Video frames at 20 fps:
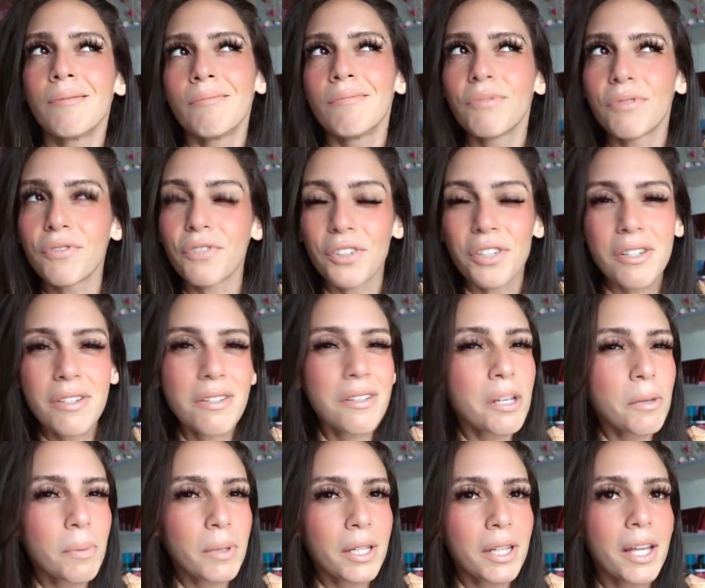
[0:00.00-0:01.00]
first
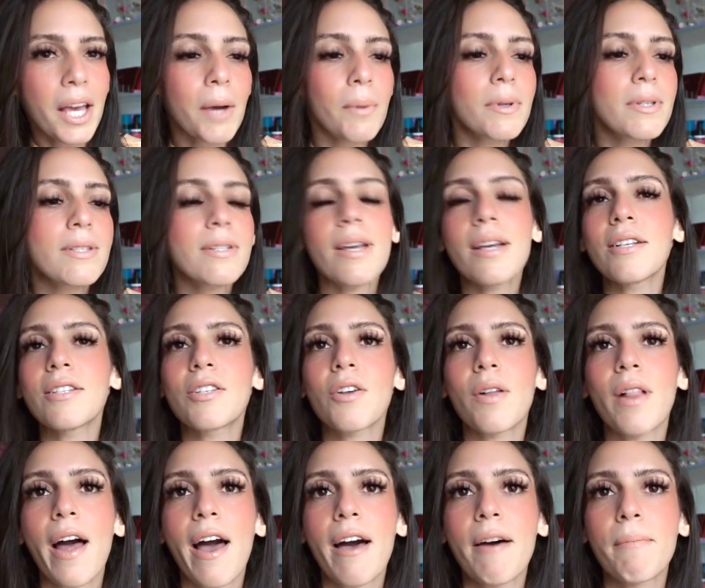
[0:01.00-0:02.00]
typically I would say so
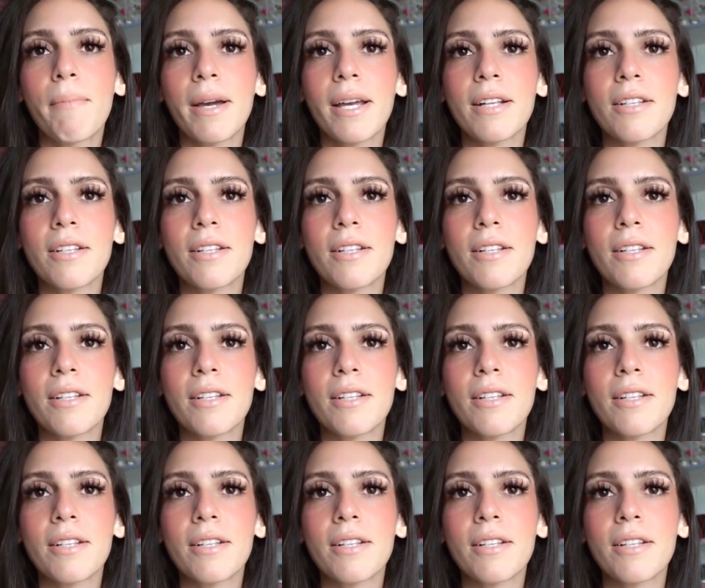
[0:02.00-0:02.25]
I'll have my